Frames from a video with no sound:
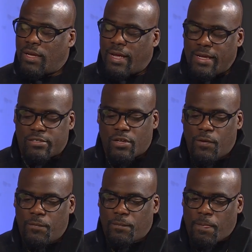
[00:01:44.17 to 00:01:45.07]
And
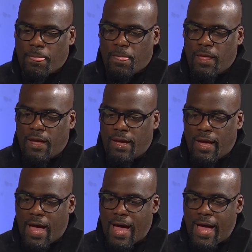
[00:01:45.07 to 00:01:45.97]
so
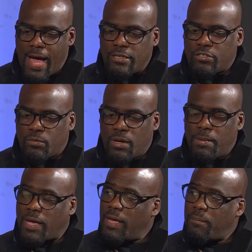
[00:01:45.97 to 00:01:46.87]
I just want to
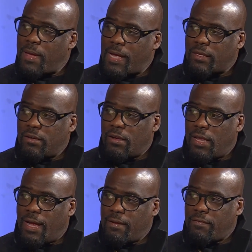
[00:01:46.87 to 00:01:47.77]
make an impact in their
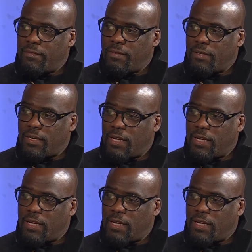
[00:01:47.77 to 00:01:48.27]
life, mm-hmm.